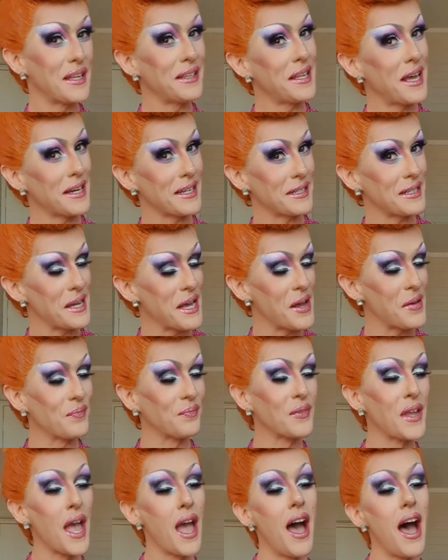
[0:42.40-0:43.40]
la-di-da.
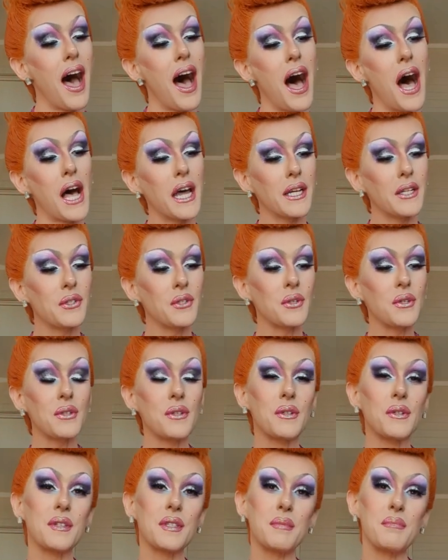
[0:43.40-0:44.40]
I do
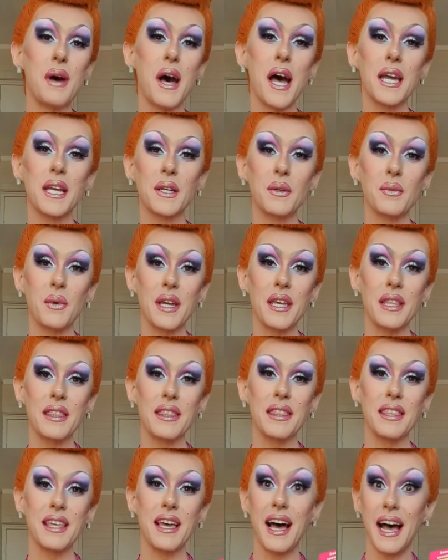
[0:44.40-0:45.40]
use mine with
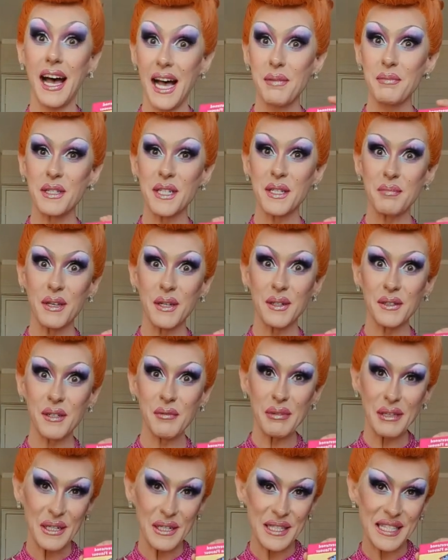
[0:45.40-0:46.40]
almond milk
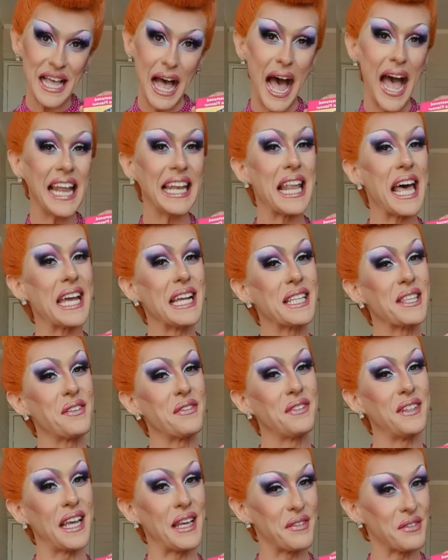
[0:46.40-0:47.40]
because I like the
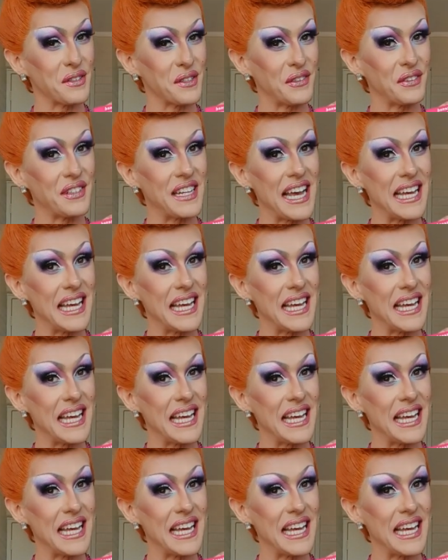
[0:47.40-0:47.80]
flavour of